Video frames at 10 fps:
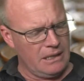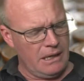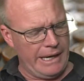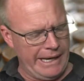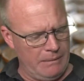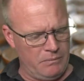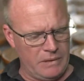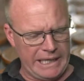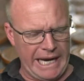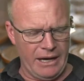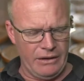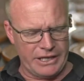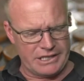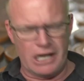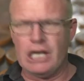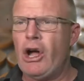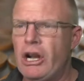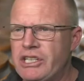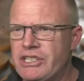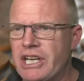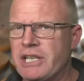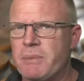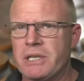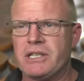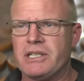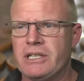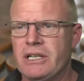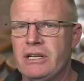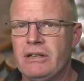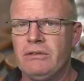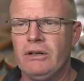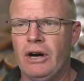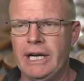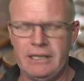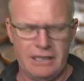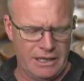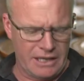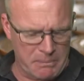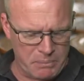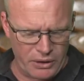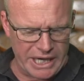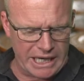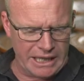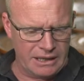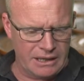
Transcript: Now, there's not a lot to sixpences, right? They're pretty